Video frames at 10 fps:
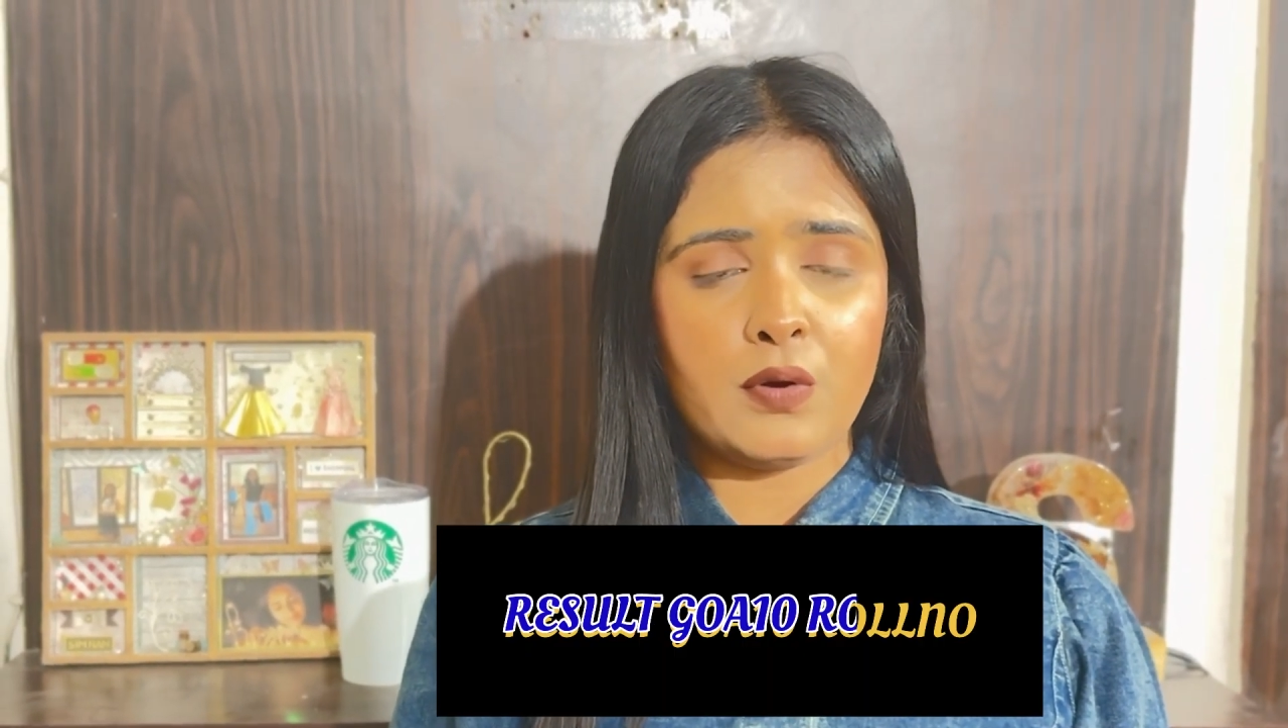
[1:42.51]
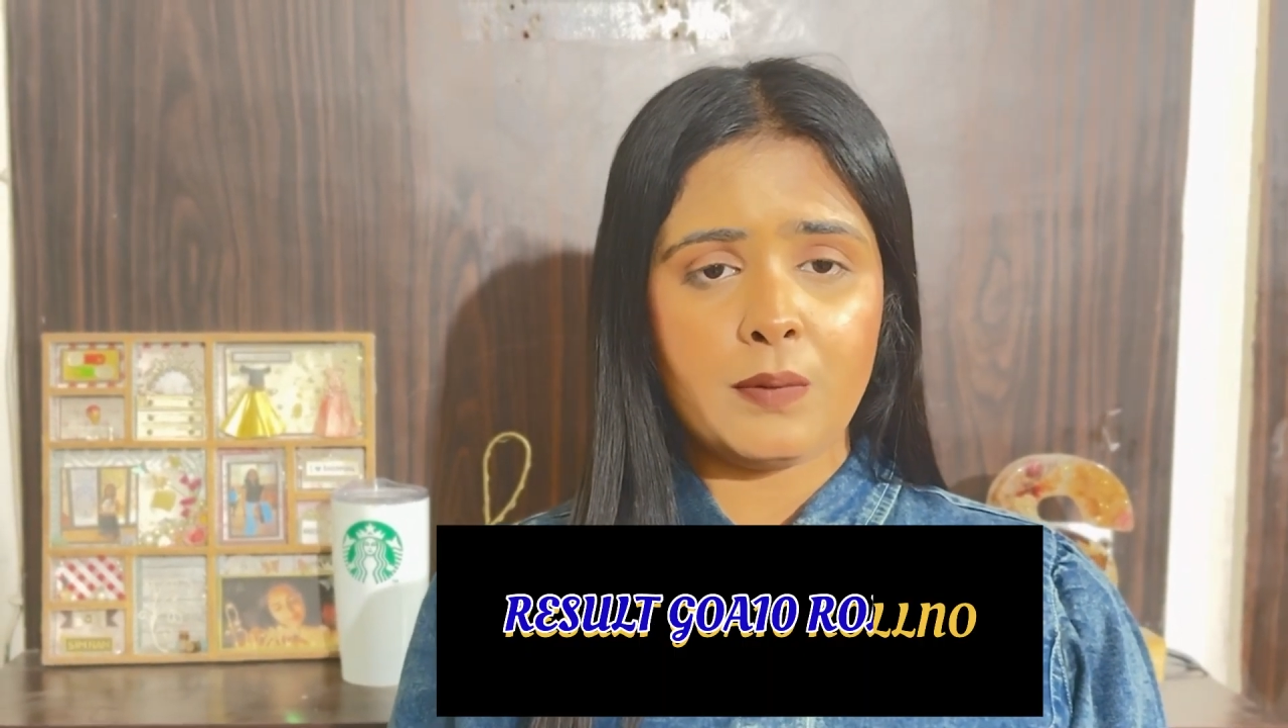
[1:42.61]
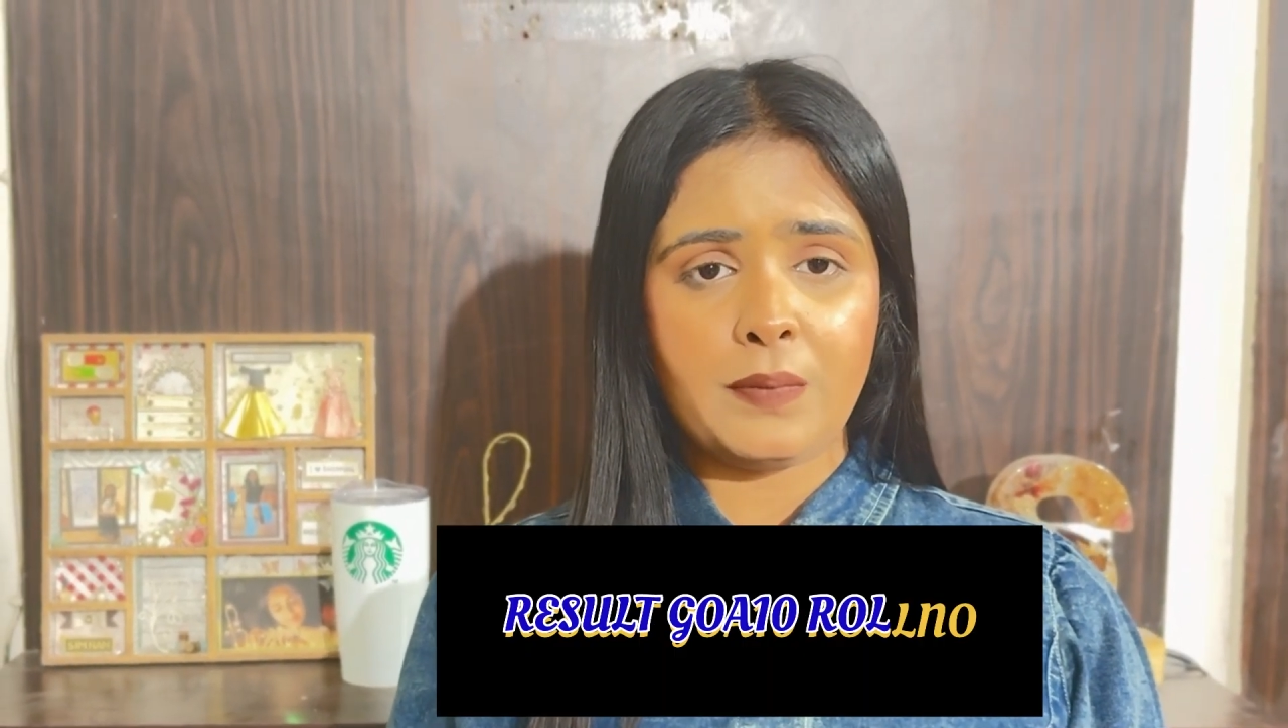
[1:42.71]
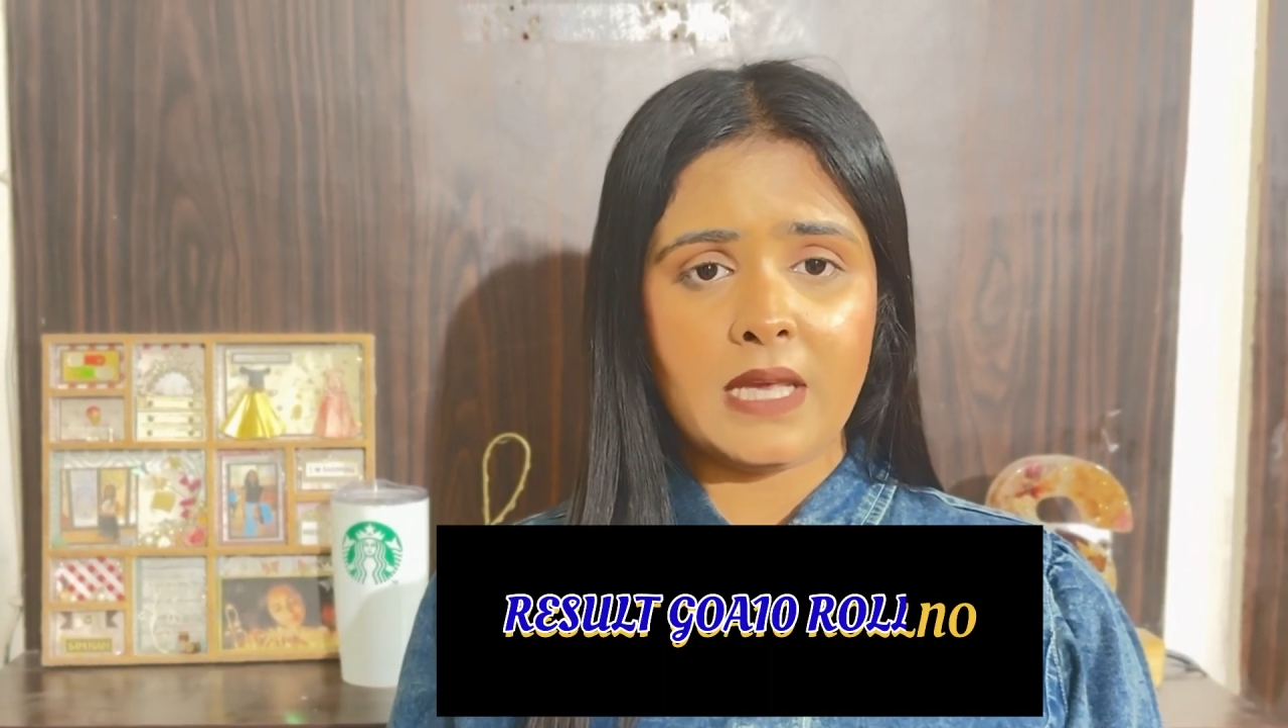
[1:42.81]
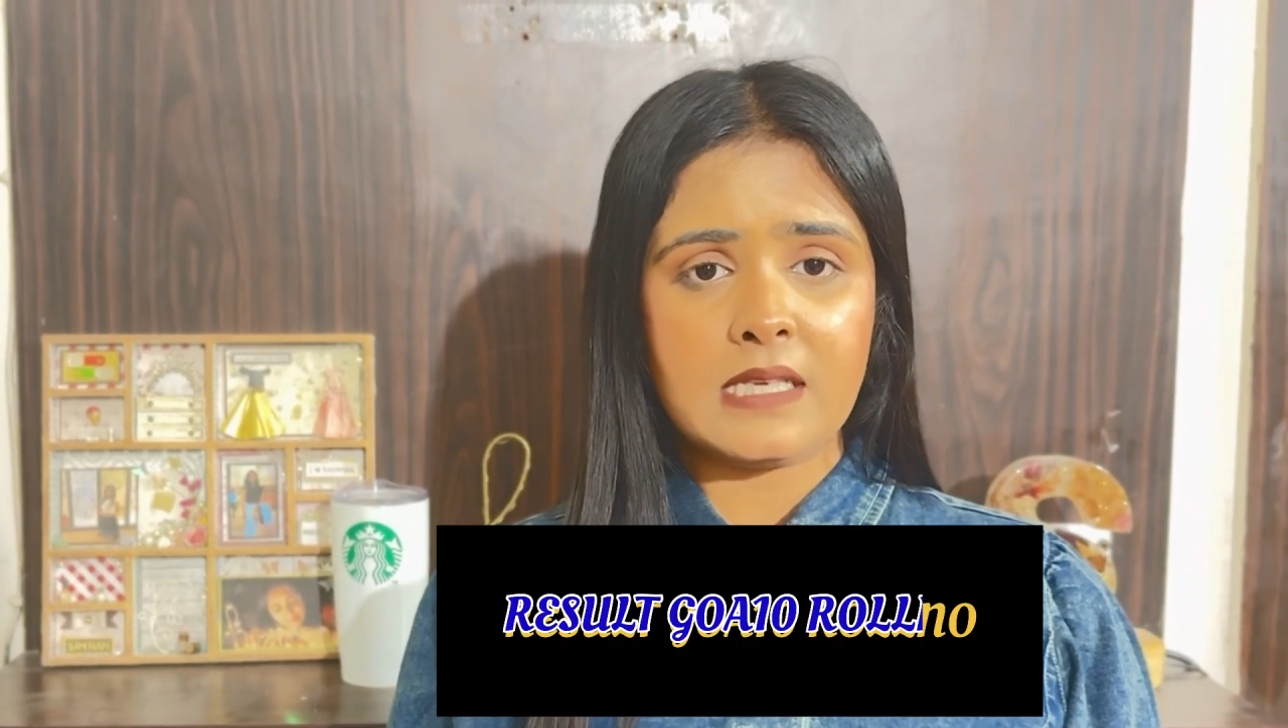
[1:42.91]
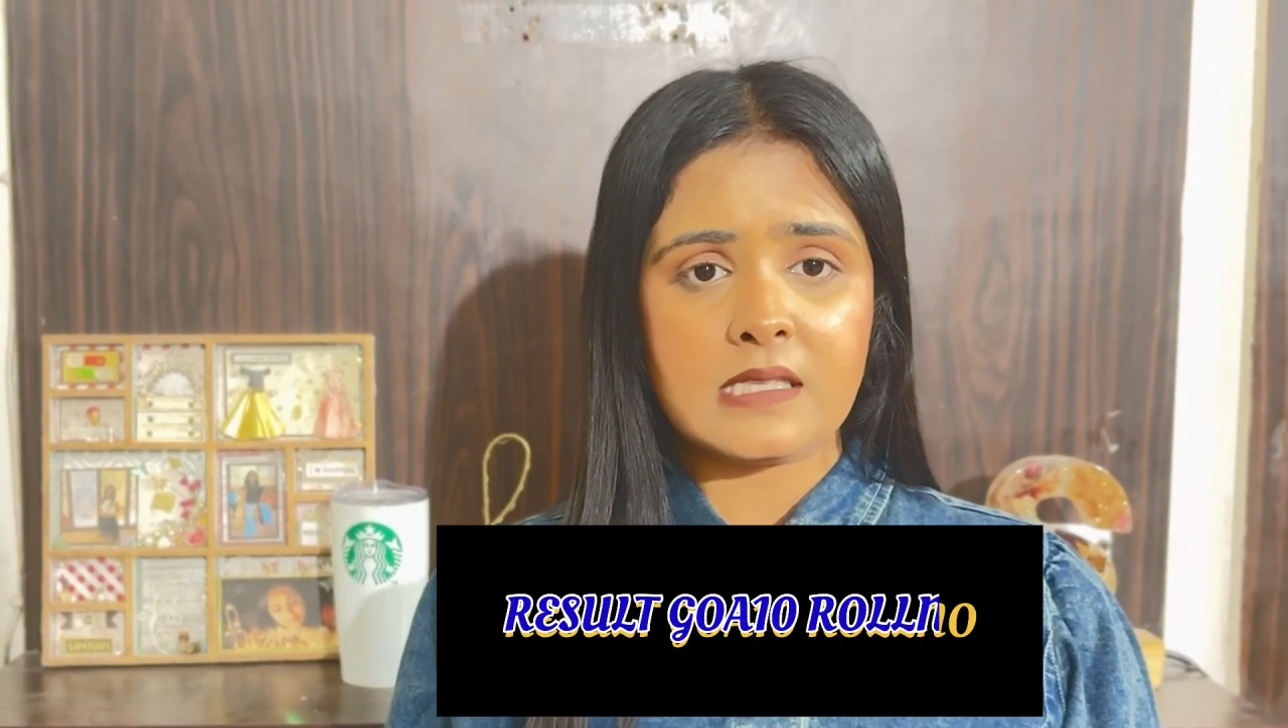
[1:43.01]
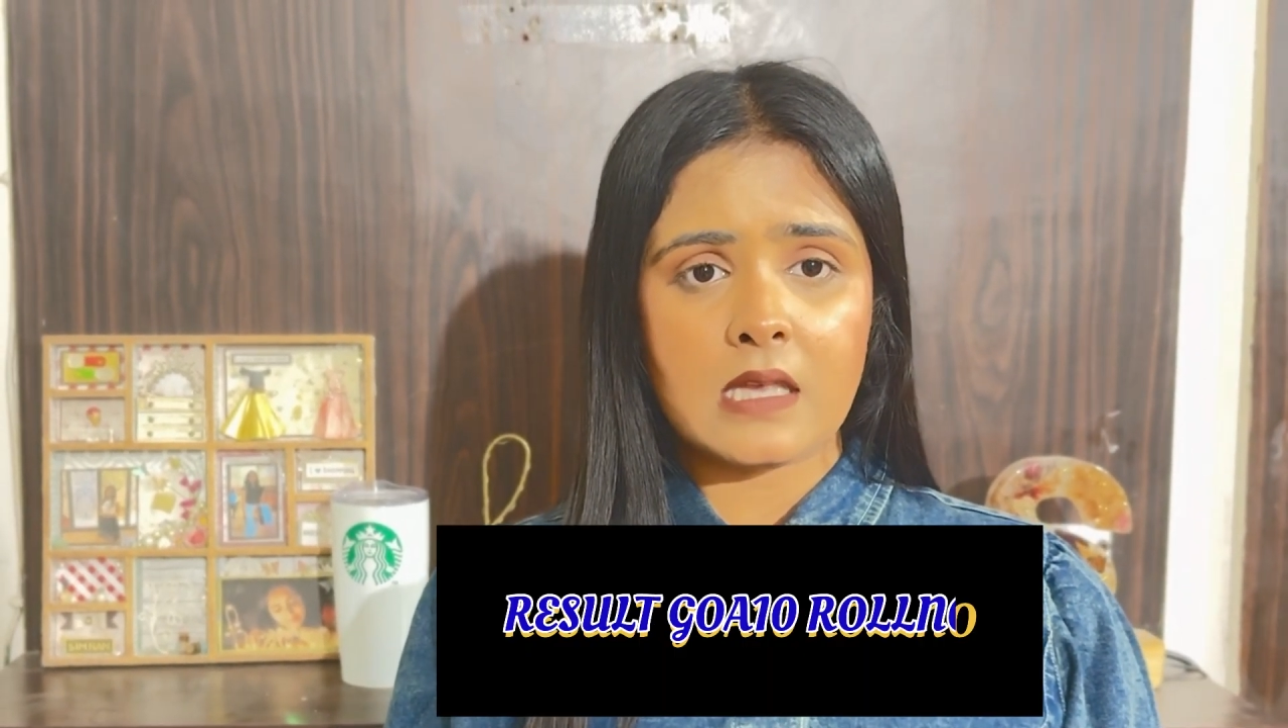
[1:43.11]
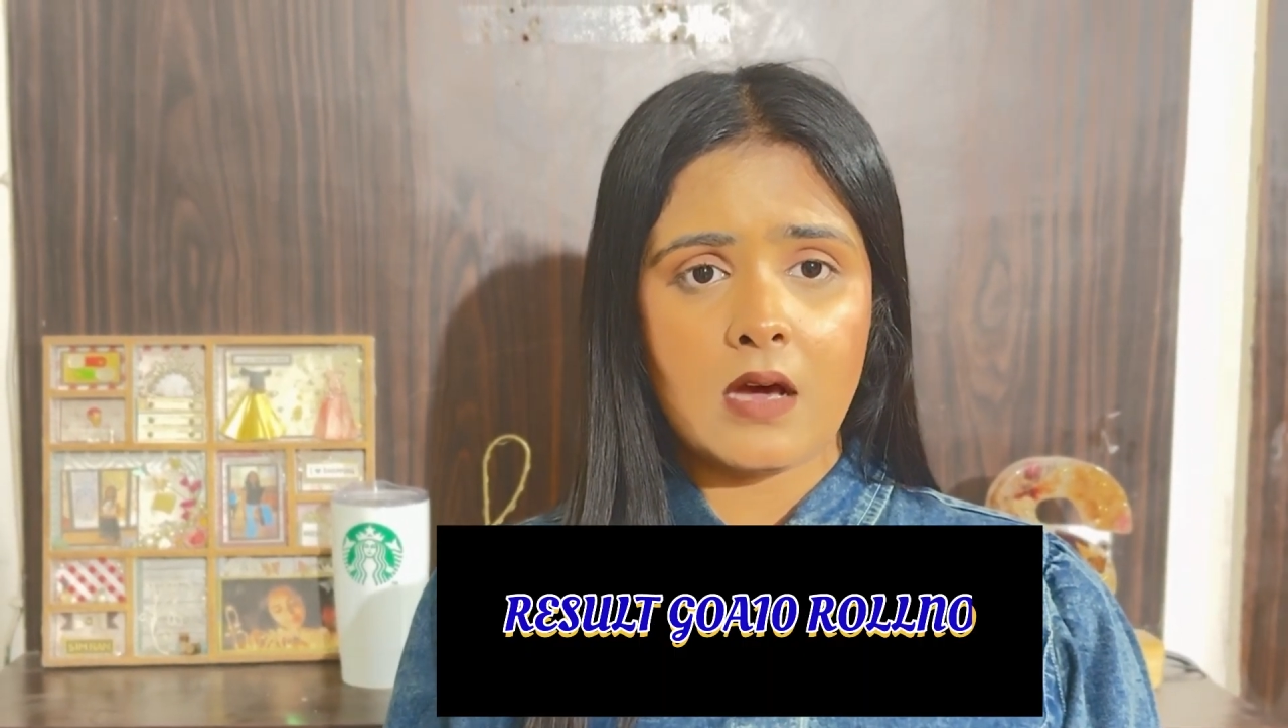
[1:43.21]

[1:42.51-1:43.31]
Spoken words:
replace